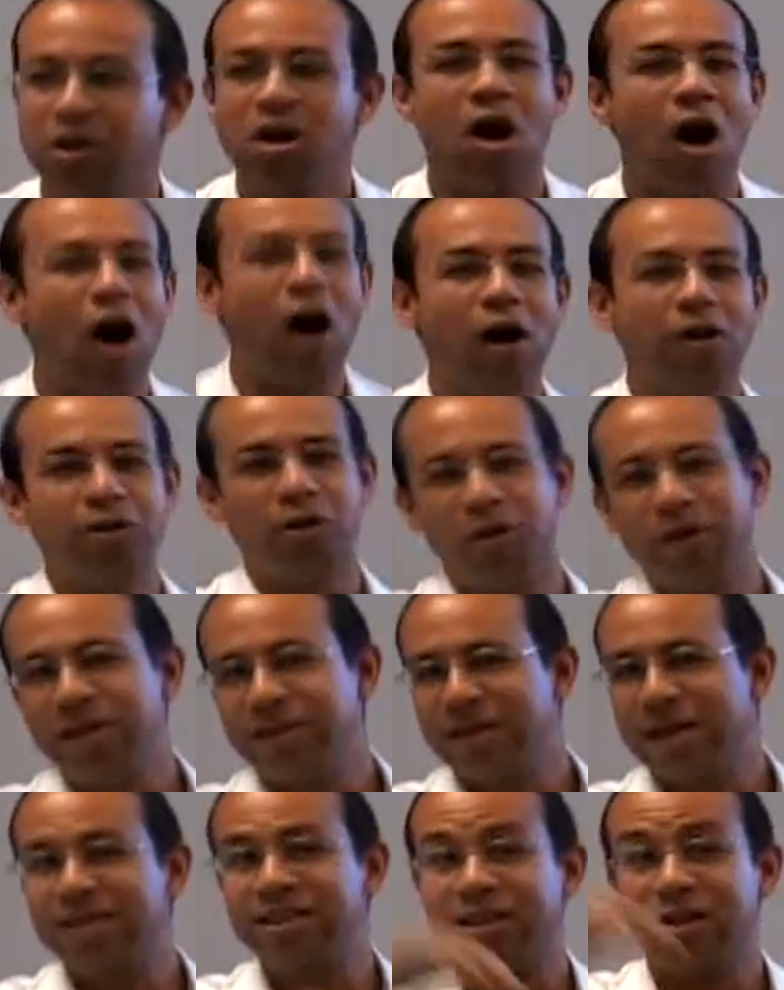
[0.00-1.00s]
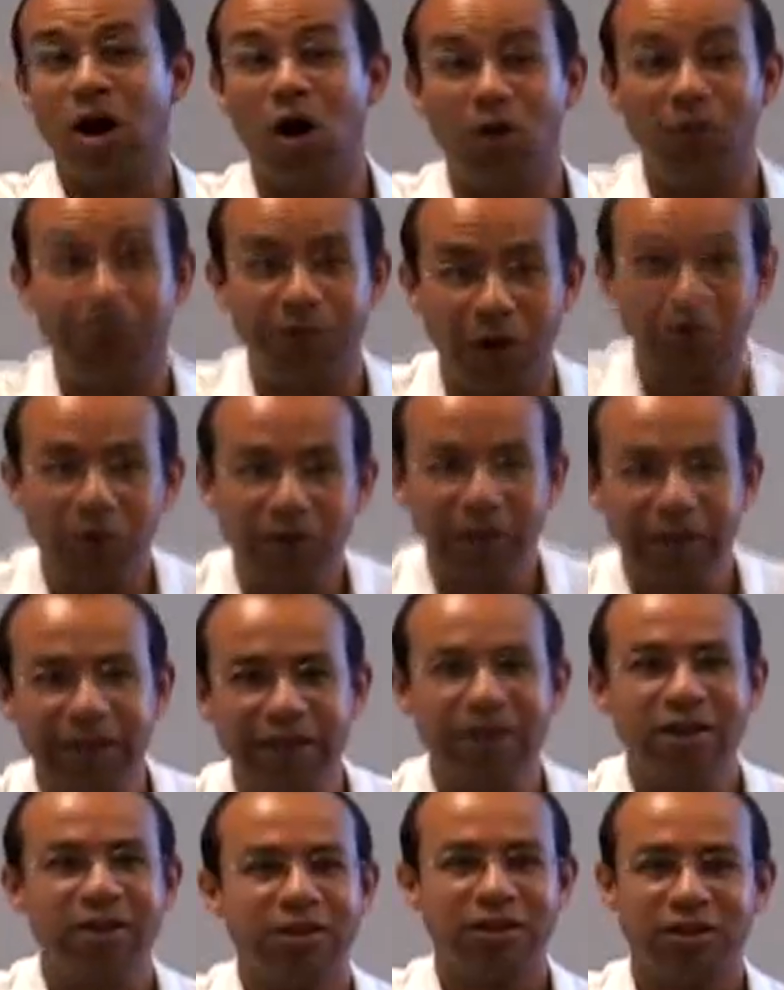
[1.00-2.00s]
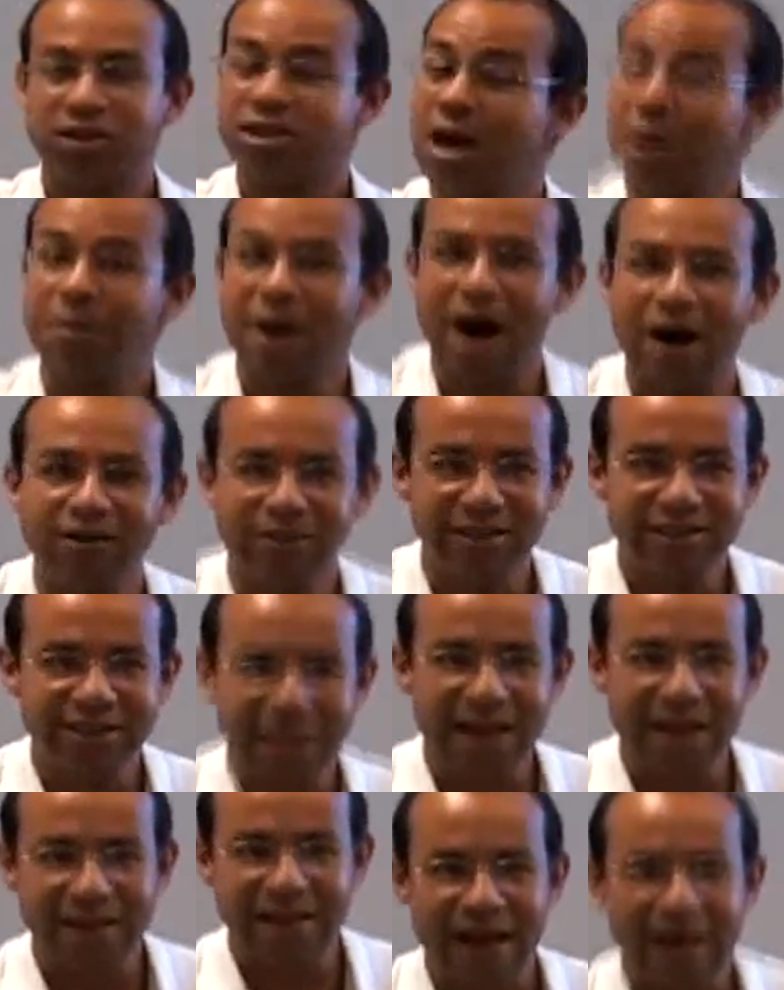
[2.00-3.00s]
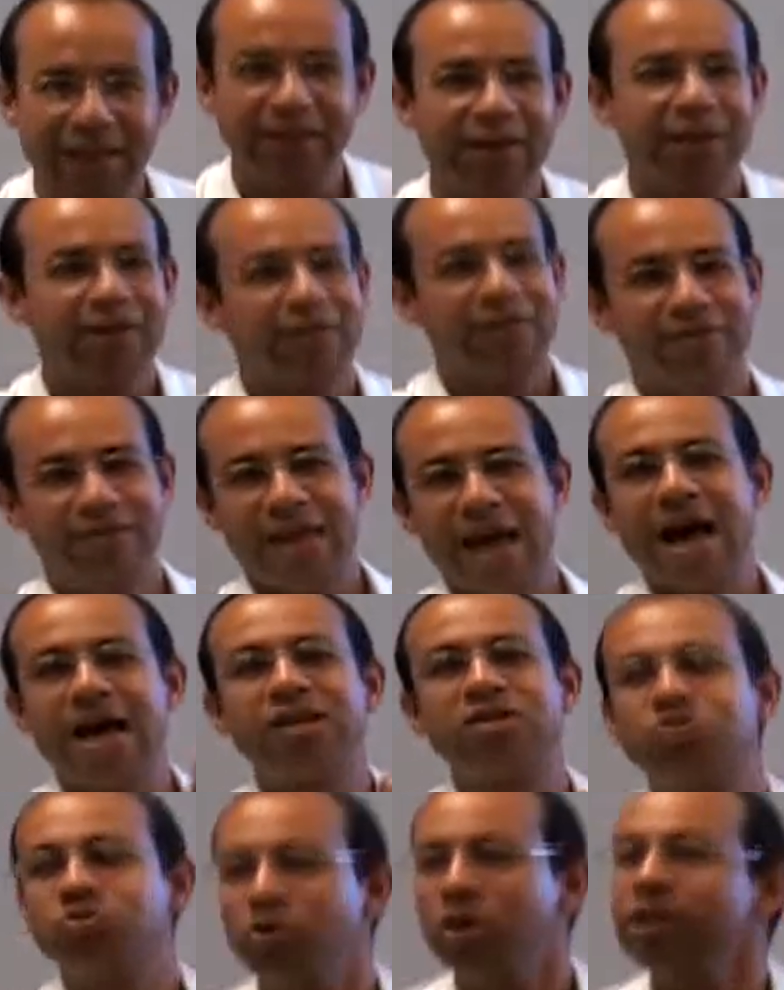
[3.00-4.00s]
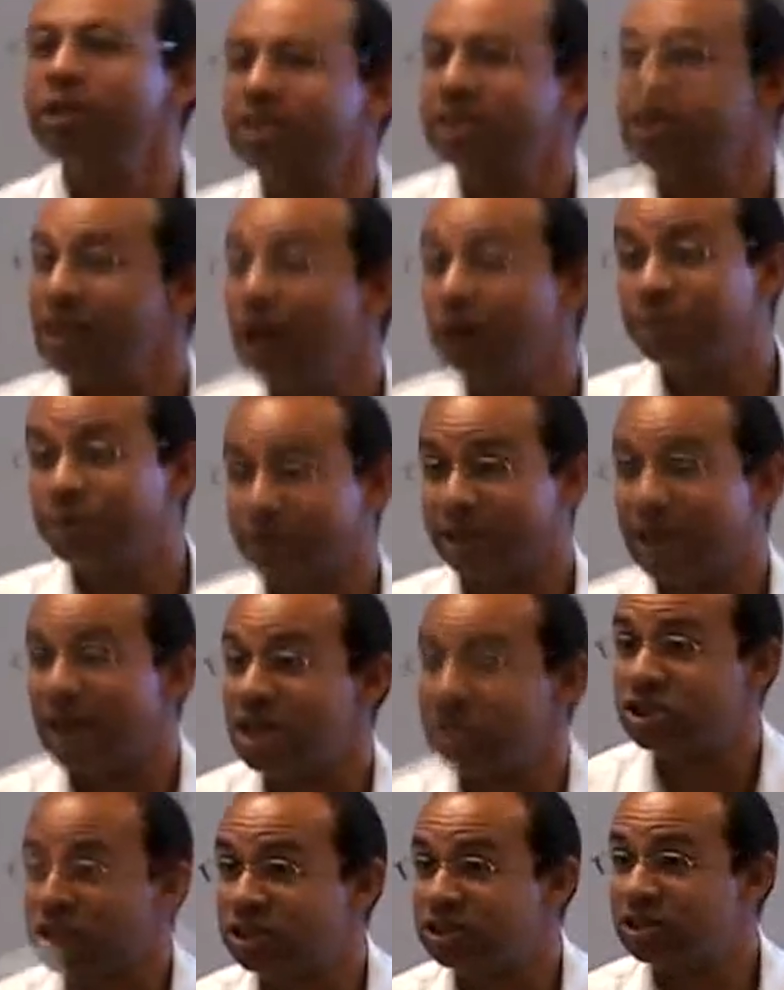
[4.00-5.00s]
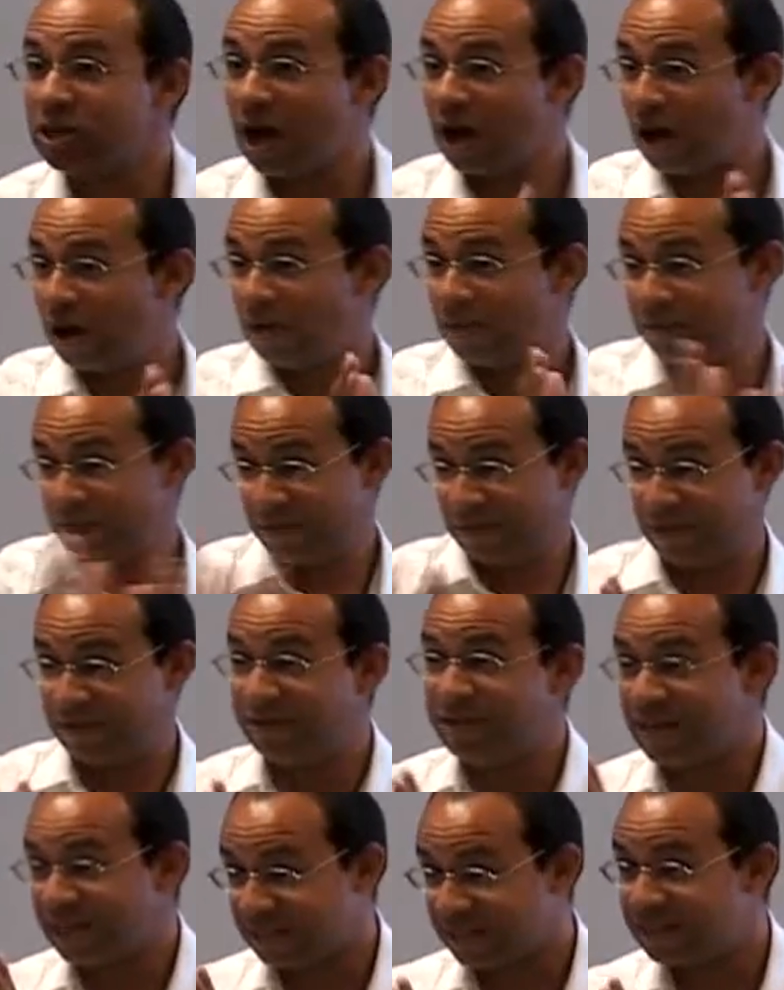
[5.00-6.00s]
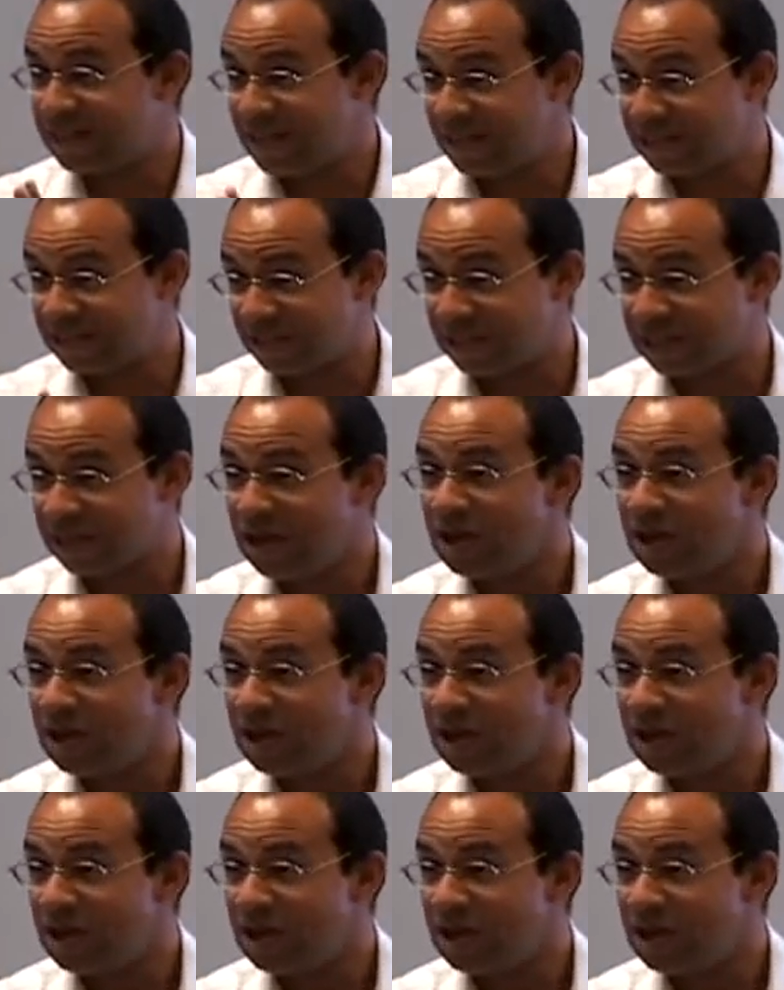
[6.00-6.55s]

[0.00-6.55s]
Although he doesn't overtly come out and say that, that's really the implications of this thesis.